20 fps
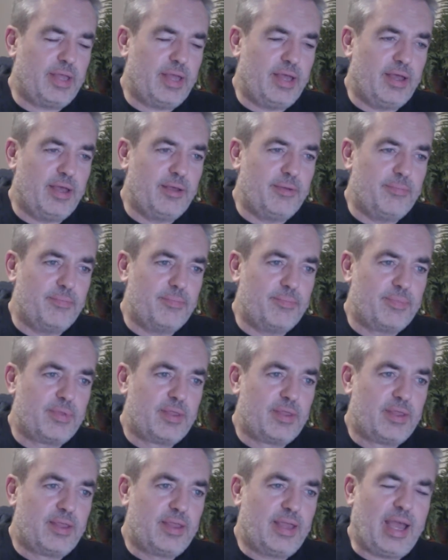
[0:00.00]

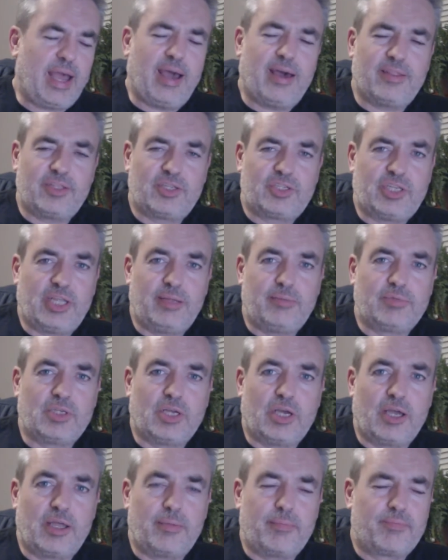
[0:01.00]
at the same
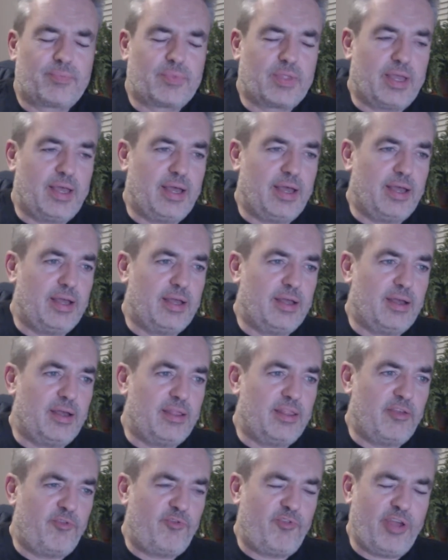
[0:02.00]
time.
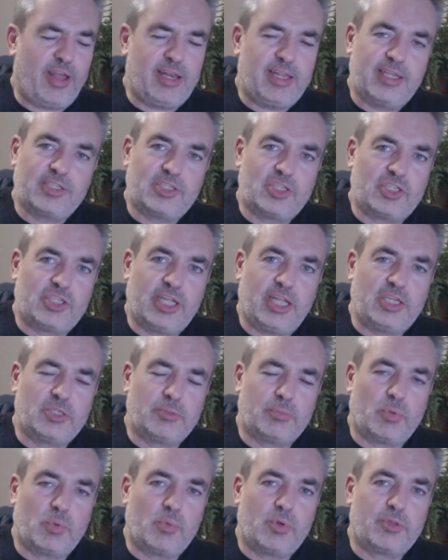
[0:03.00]
They're fairly
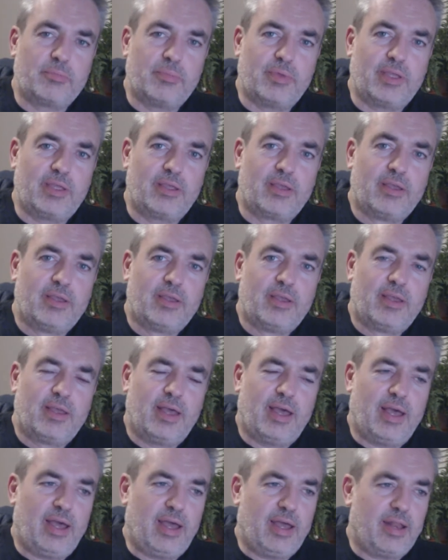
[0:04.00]
interchangeable with me.
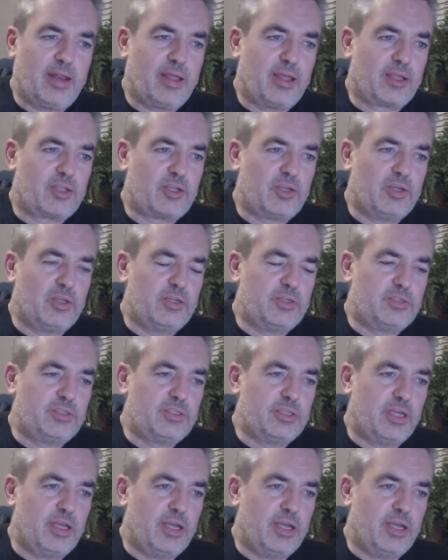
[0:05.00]
I could